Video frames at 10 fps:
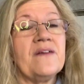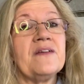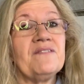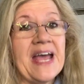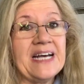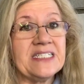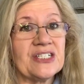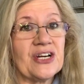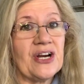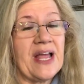
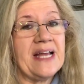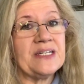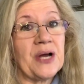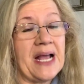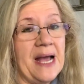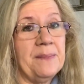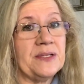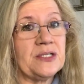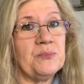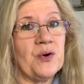faster and to
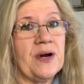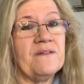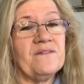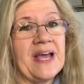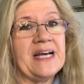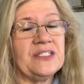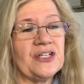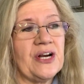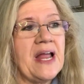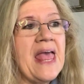accomplish more
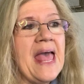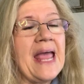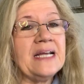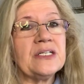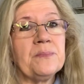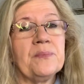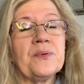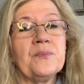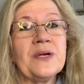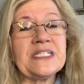faster and to
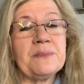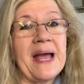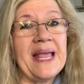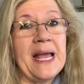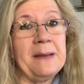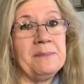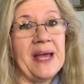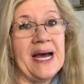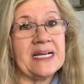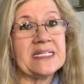reach my hand
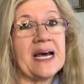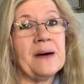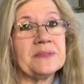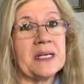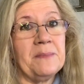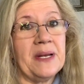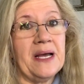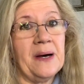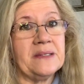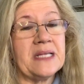back to help somebody
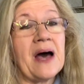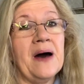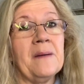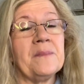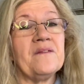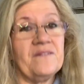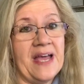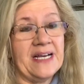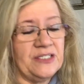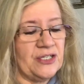else up
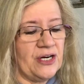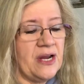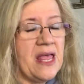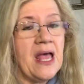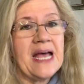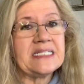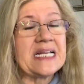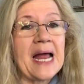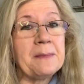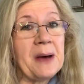faster. It's
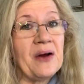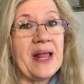not about